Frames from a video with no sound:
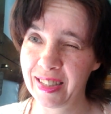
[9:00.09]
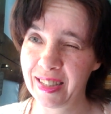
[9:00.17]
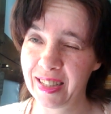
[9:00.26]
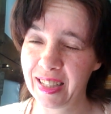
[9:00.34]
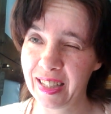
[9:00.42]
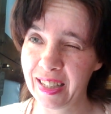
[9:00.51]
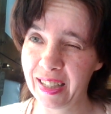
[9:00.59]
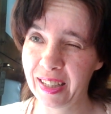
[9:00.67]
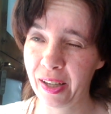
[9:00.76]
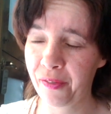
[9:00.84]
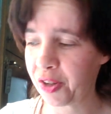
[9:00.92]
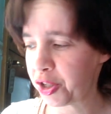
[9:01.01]
T.
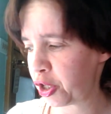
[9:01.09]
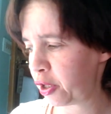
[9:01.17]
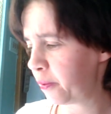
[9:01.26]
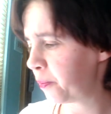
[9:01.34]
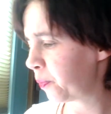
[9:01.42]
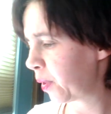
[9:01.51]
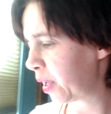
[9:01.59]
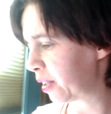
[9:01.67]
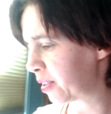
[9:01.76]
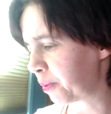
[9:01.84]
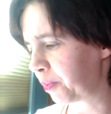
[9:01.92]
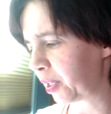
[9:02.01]
Kingfisher?
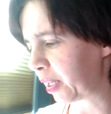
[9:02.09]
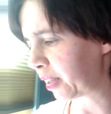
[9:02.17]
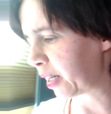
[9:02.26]
Something like